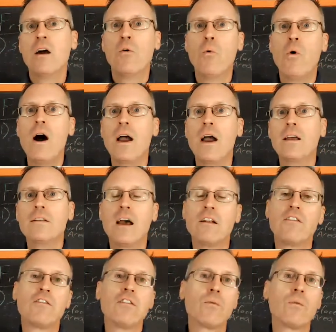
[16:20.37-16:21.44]
Why?
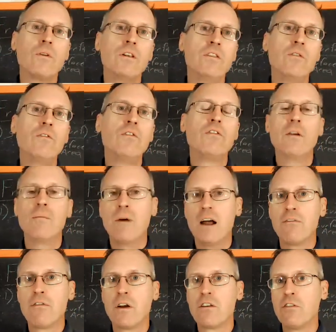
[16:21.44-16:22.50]
That's to reduce the amount of
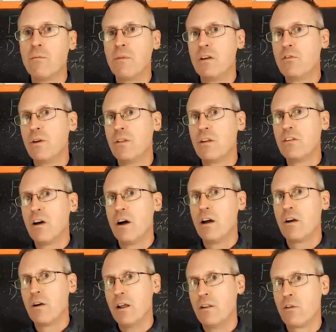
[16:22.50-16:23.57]
friction between the
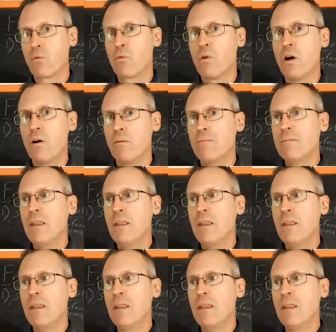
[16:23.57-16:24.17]
tire and the road